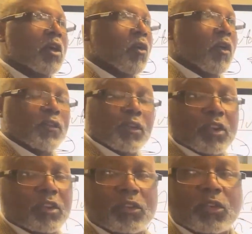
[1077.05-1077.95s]
or if you're
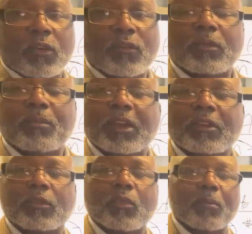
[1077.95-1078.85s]
just a service
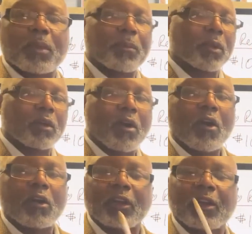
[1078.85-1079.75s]
business where people are
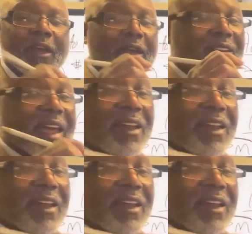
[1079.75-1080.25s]
calling, that